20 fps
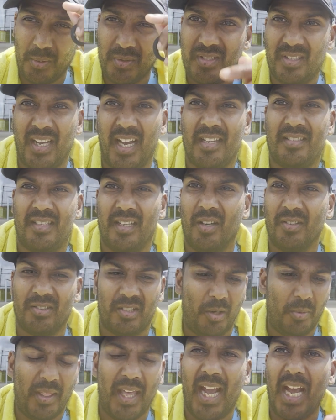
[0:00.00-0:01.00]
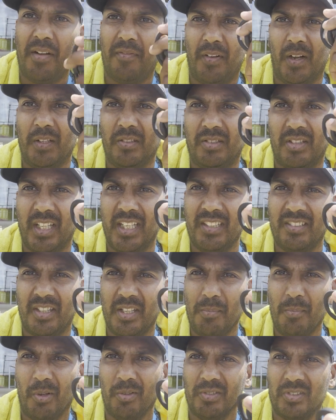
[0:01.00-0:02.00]
was testing, I'll start with the headphones. So these are
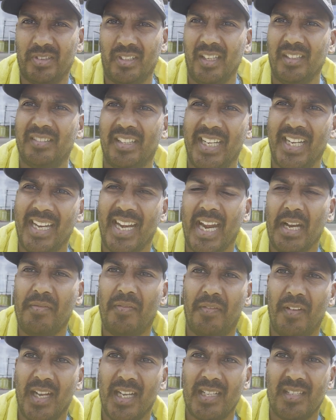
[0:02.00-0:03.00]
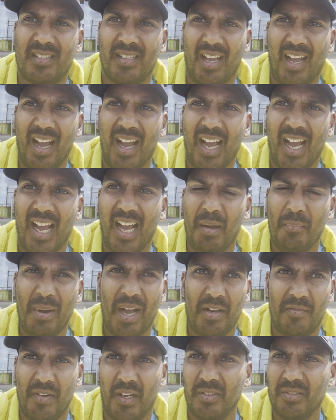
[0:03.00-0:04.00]
the Monster DNA Fit
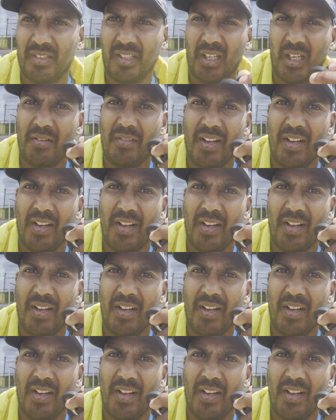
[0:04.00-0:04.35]
headphones, the kind